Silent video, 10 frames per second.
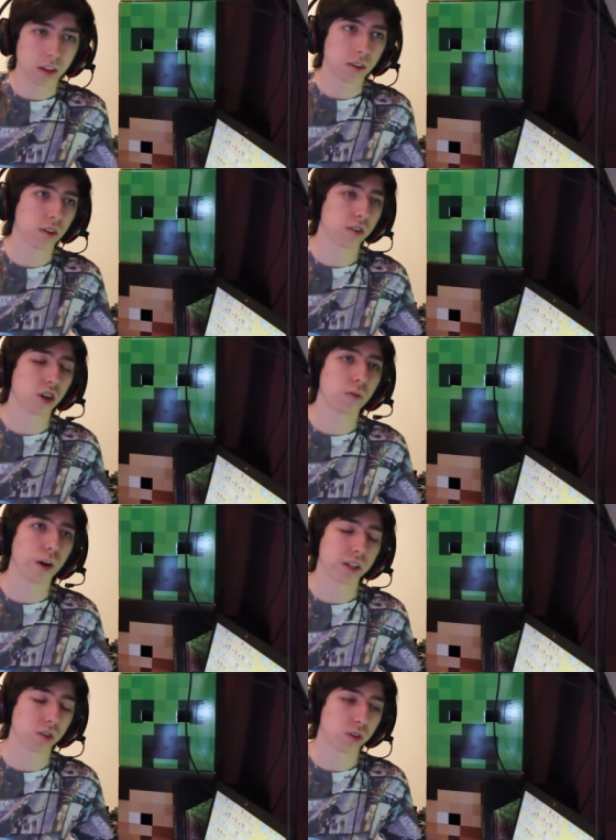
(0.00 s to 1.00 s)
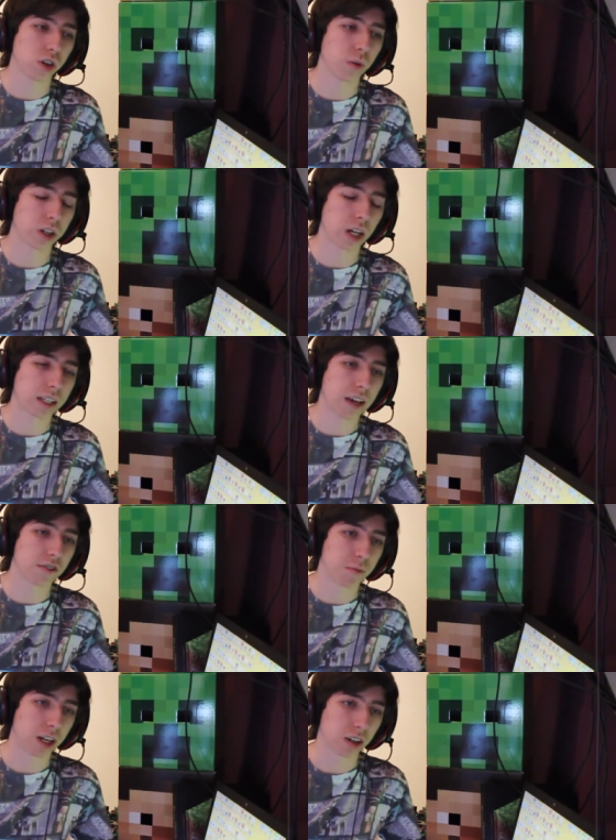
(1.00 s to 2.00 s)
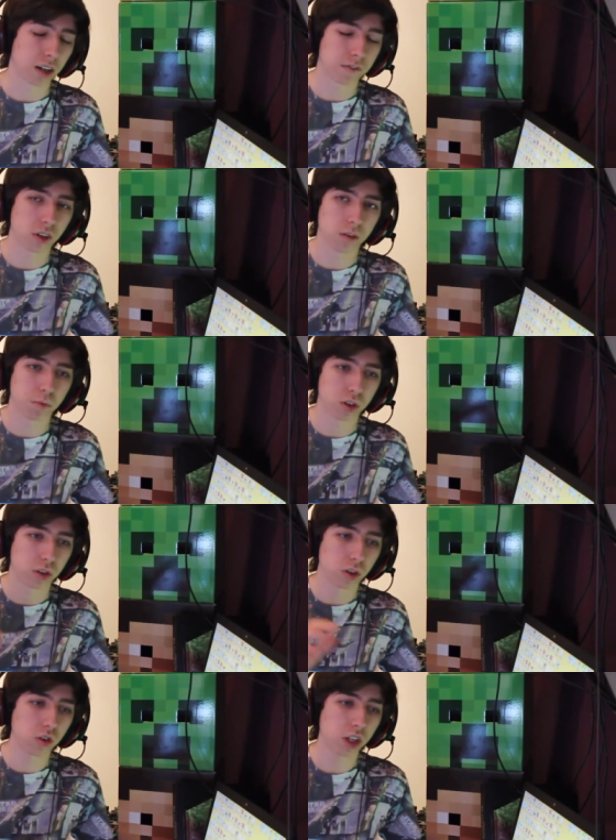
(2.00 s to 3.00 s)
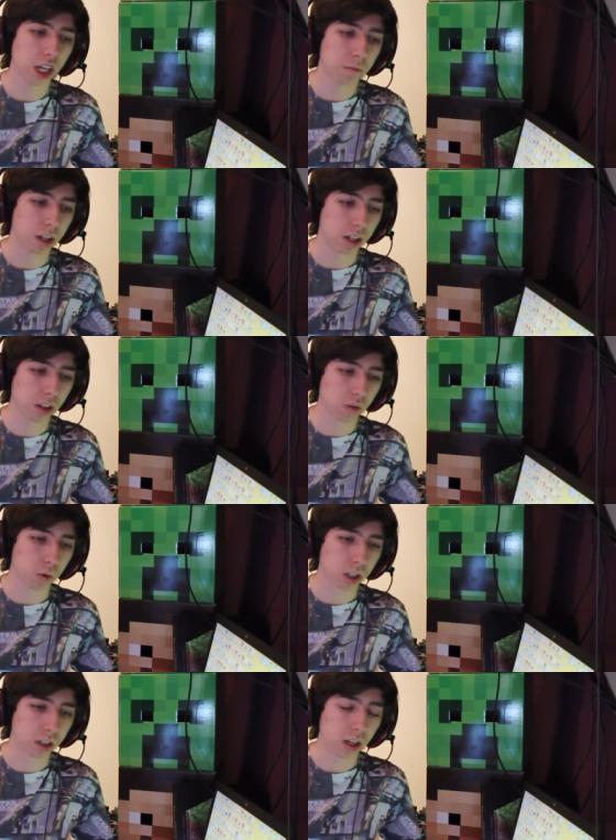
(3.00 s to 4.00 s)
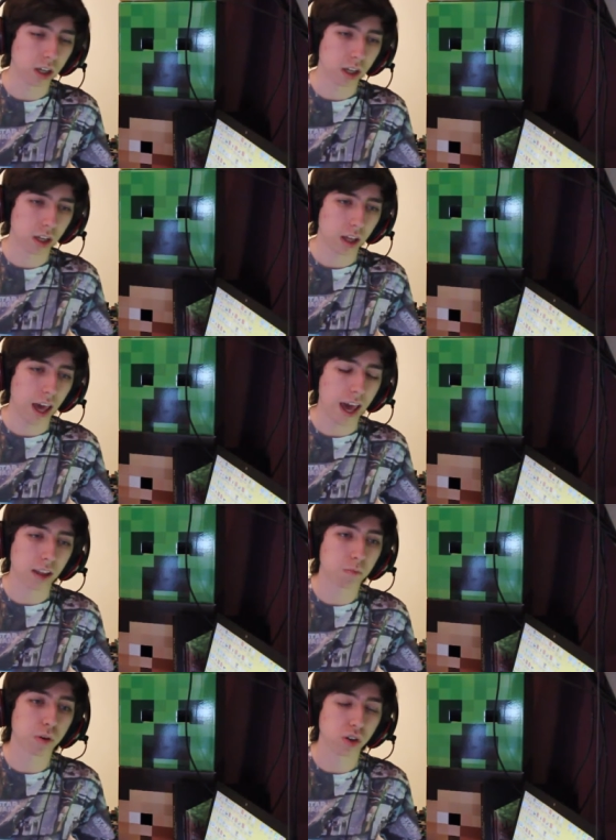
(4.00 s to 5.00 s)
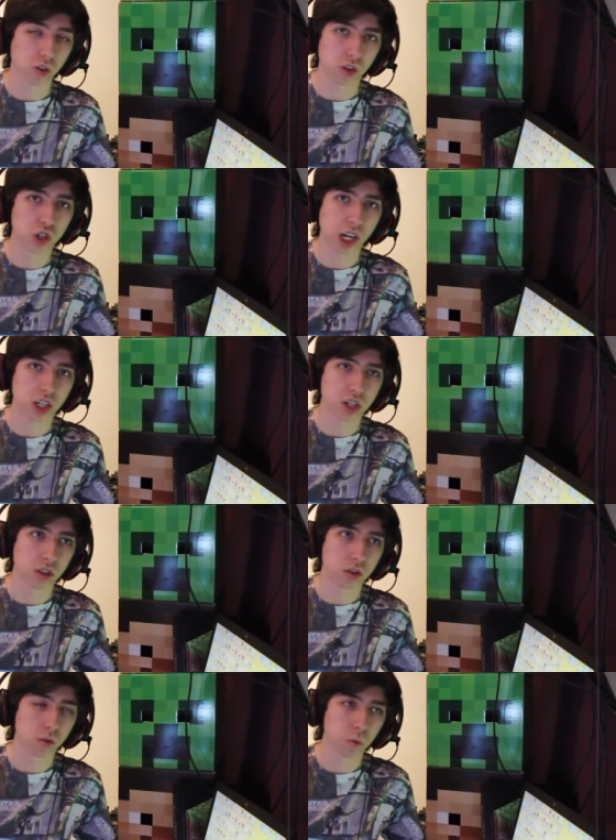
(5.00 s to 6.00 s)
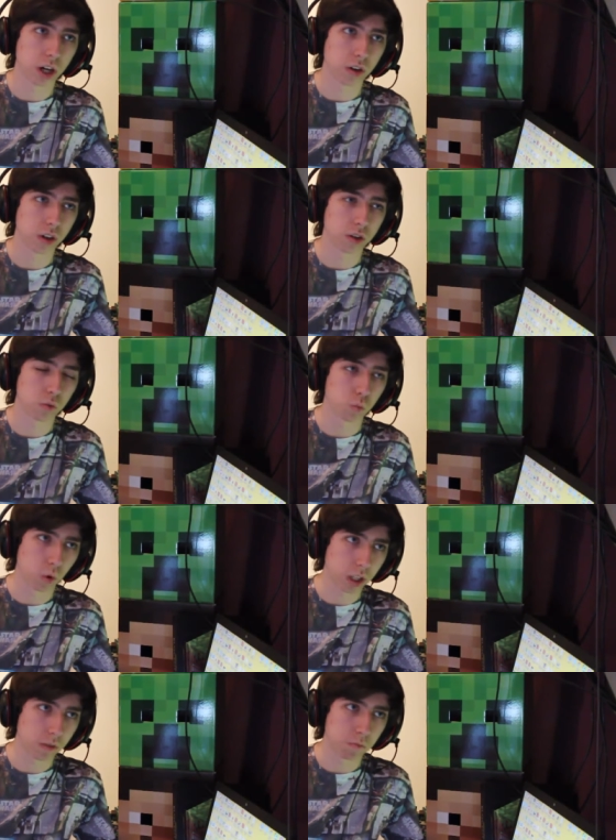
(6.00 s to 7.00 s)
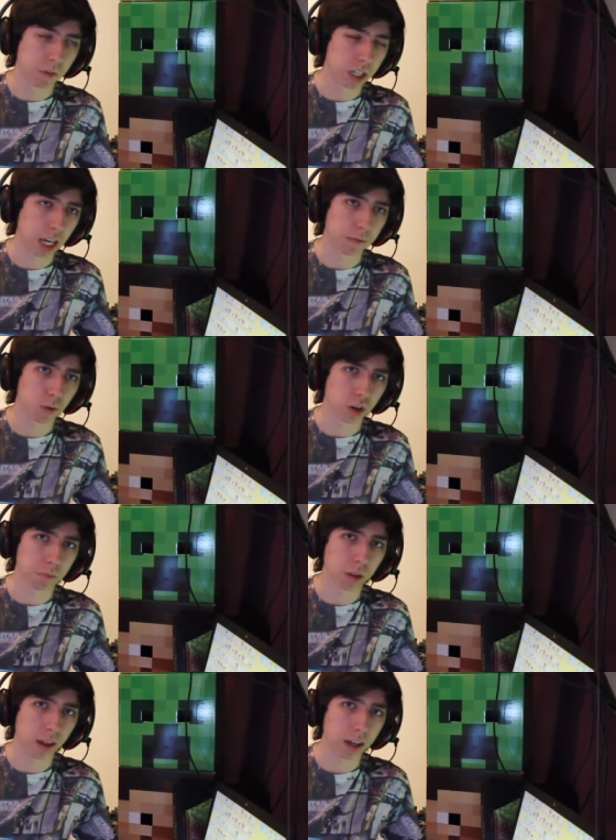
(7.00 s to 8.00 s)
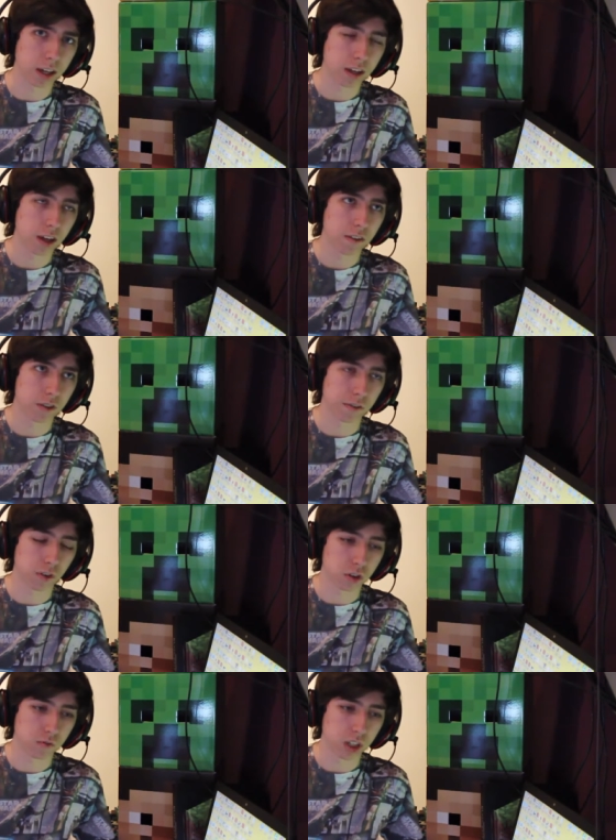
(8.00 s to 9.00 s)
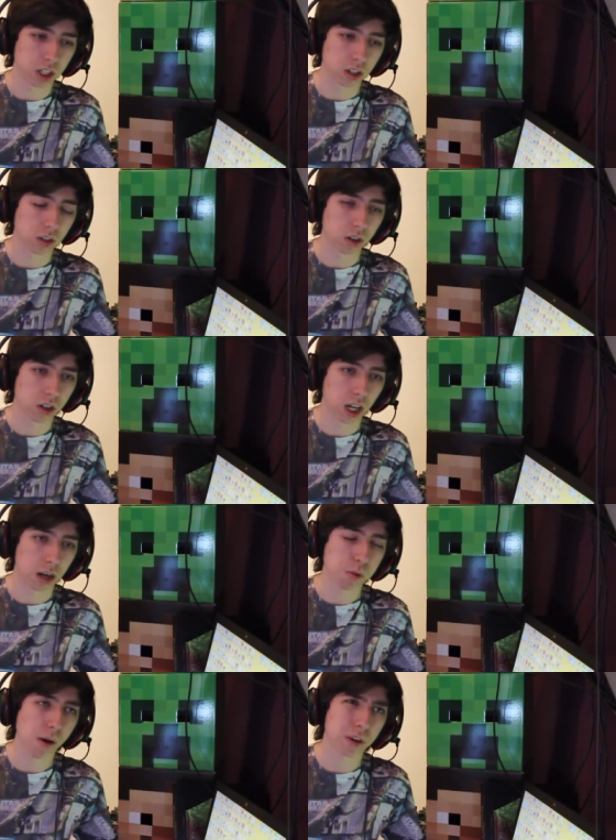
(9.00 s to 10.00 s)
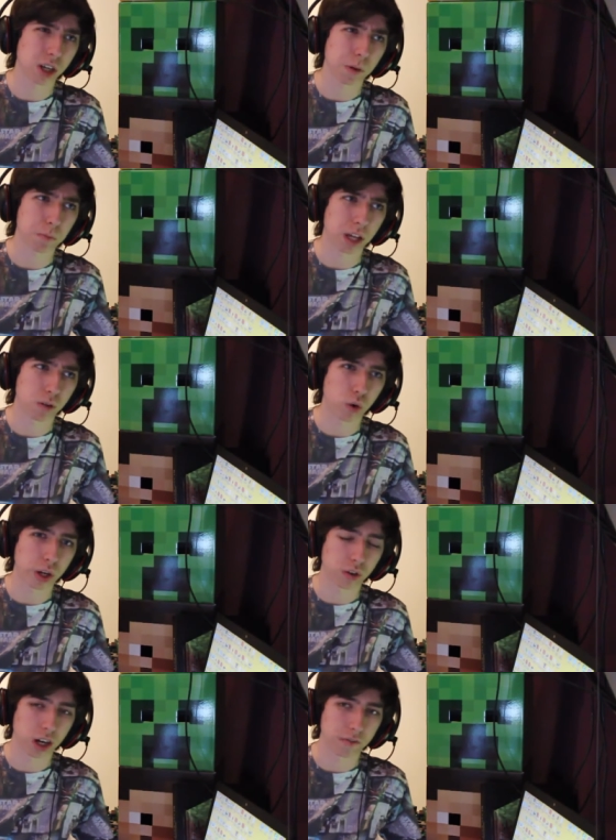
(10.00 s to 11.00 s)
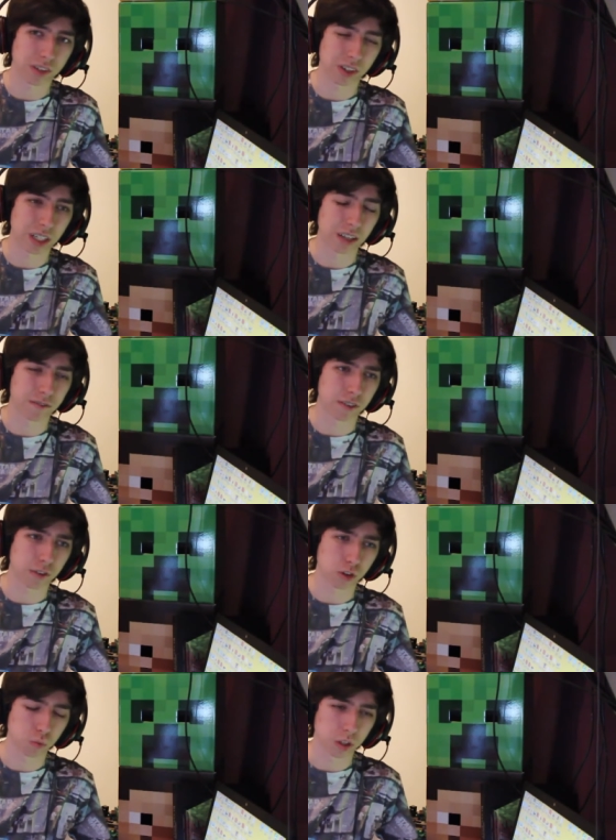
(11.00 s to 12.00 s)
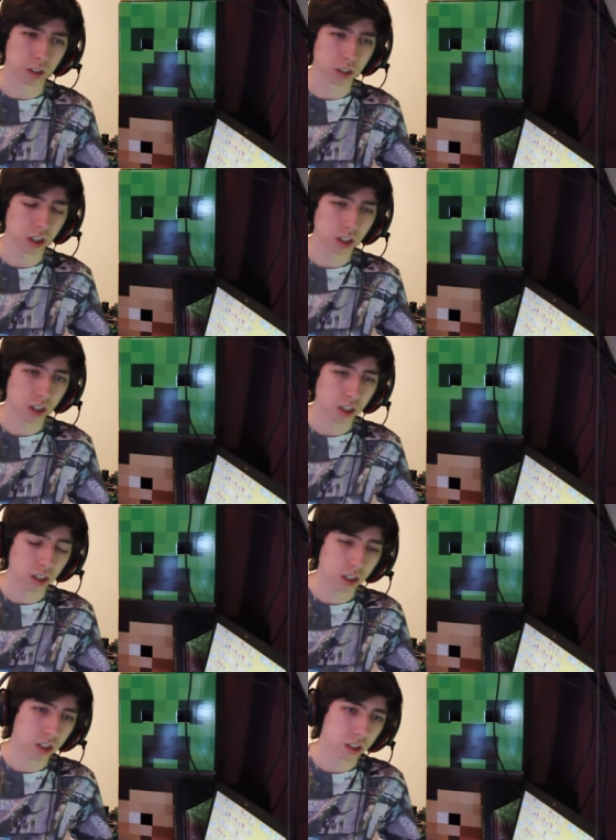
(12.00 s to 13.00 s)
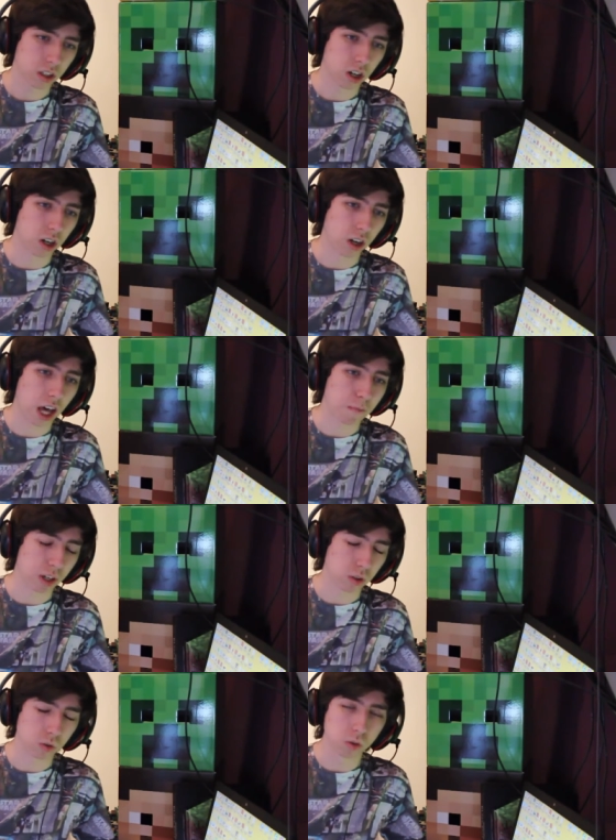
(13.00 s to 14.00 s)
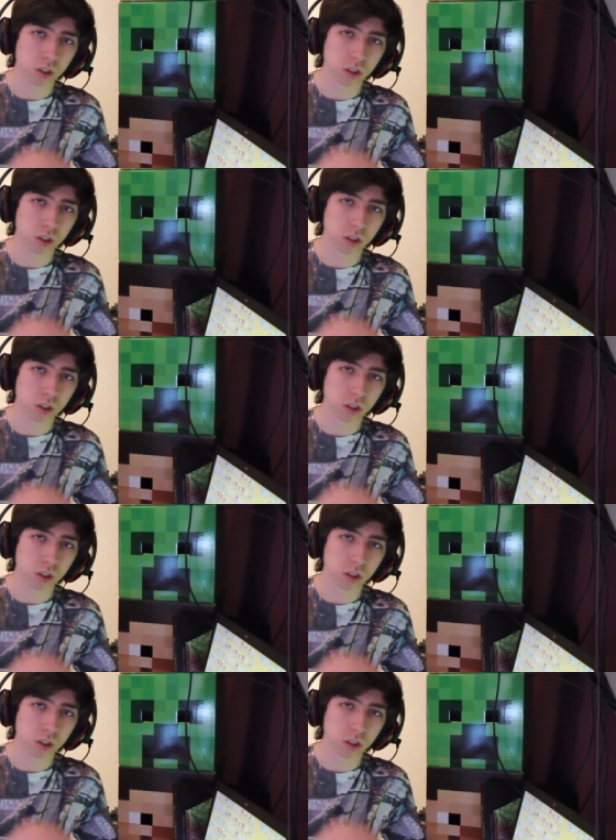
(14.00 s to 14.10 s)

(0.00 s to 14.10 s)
so it's going to work so it's going to work like that for Minecraft put your username in this one, and put your suggestions as well as what minigame you want to play for the first video. I'm probably going to be playing Quakecraft for the first one on Hypixel.